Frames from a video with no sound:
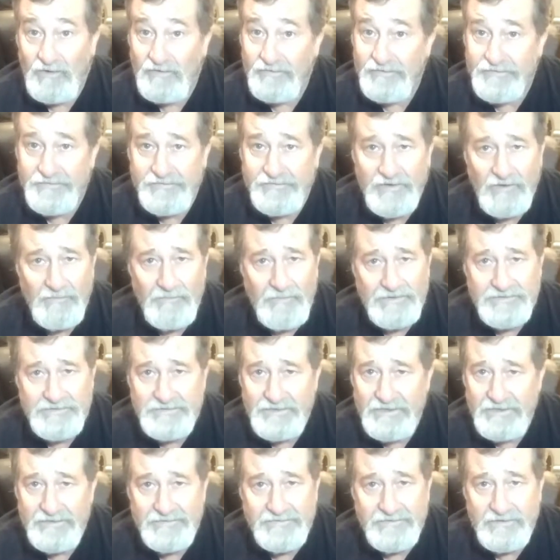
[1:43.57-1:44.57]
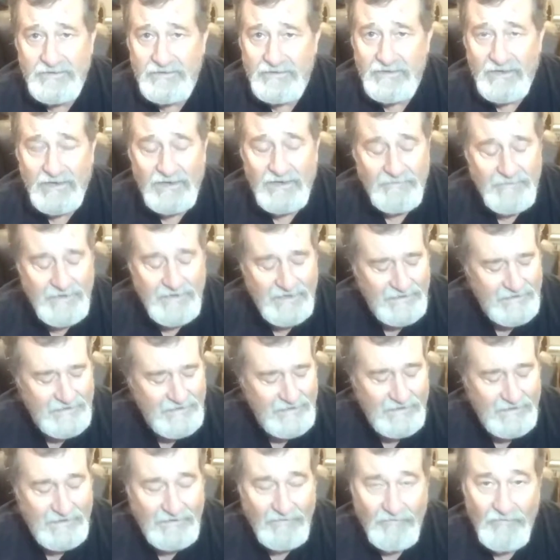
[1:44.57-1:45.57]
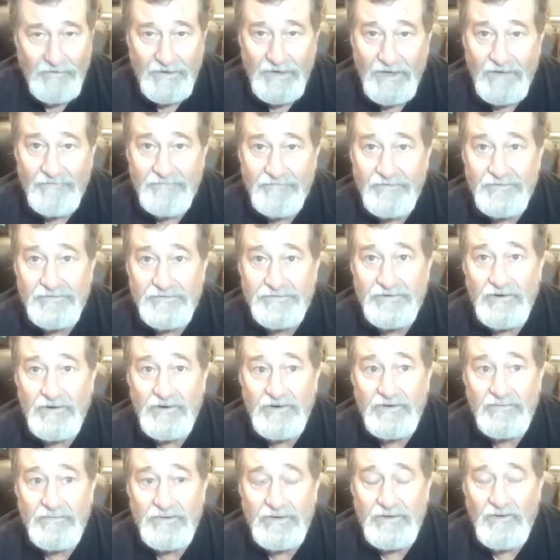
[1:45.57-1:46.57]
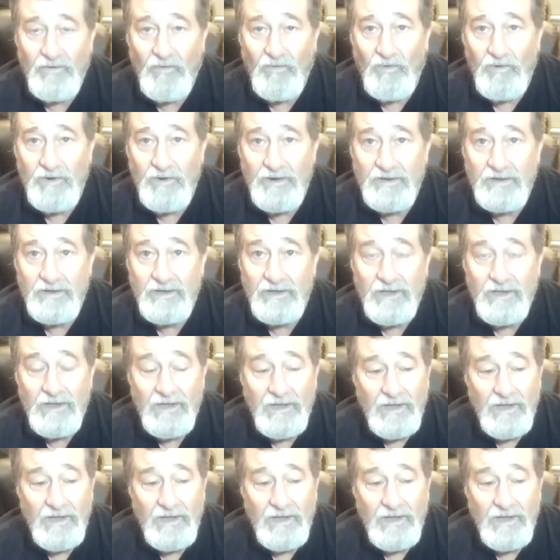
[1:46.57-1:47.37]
because it's so much easier now, man. When I first started recording,